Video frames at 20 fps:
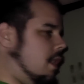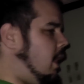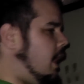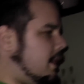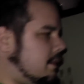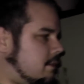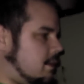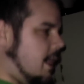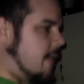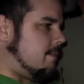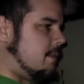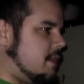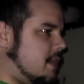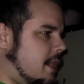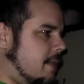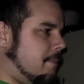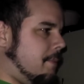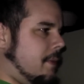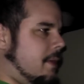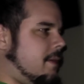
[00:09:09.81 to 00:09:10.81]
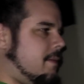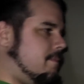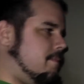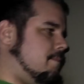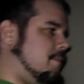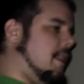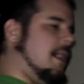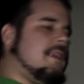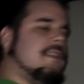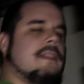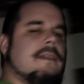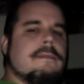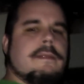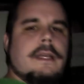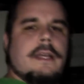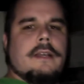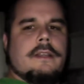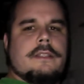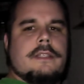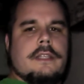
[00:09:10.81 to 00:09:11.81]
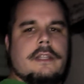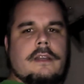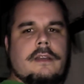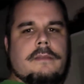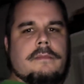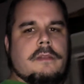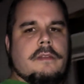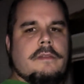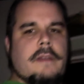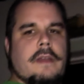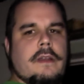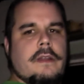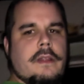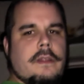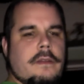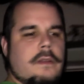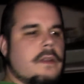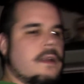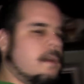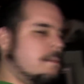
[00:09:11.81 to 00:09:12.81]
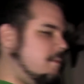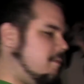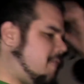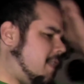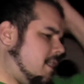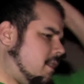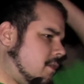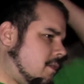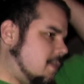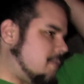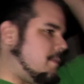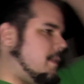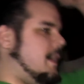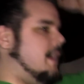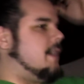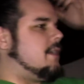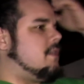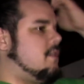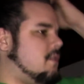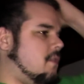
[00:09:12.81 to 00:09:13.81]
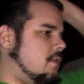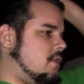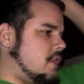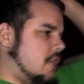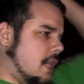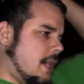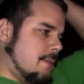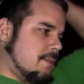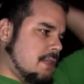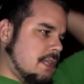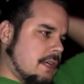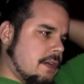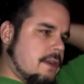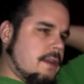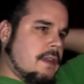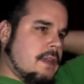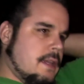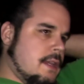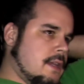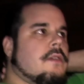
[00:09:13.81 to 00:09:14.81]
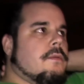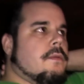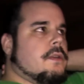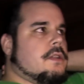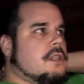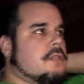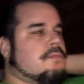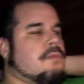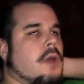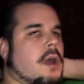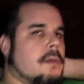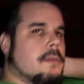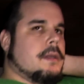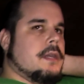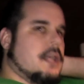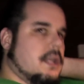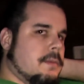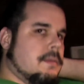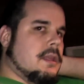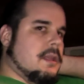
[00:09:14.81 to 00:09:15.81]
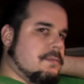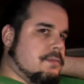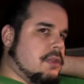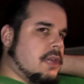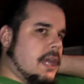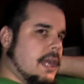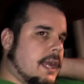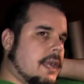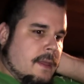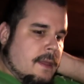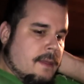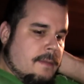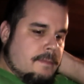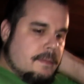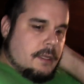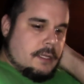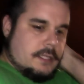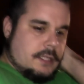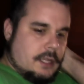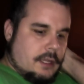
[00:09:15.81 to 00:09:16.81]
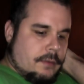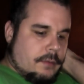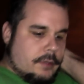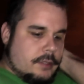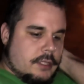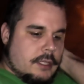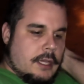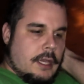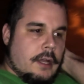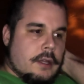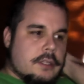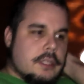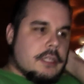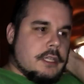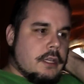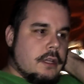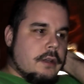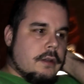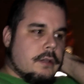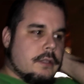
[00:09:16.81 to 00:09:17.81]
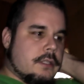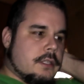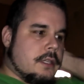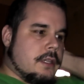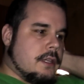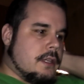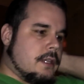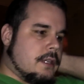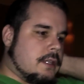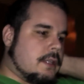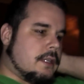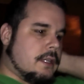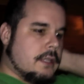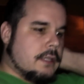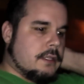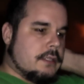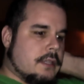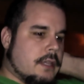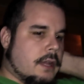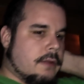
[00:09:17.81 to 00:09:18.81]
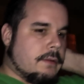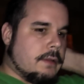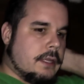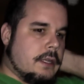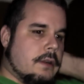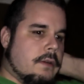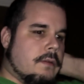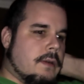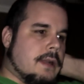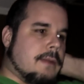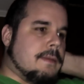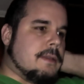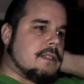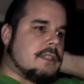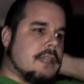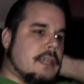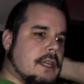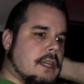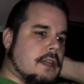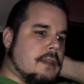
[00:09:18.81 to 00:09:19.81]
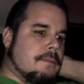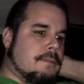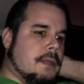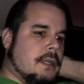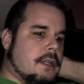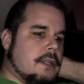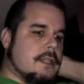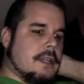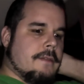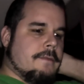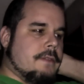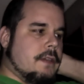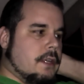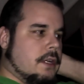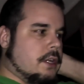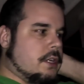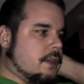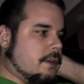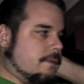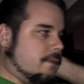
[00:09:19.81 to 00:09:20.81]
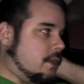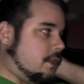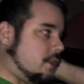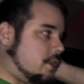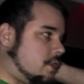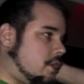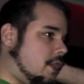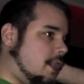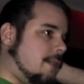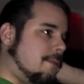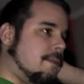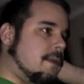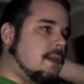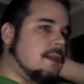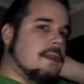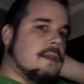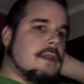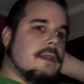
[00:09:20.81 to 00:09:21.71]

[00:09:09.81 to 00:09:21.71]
All right, time to dump her. Buy something else, you know. Move out of the move out of North Bay because there's no jobs here, which is probably going to be the plan. But uh, we'll see how she goes because I really don't want to be slinging computers at future future shop.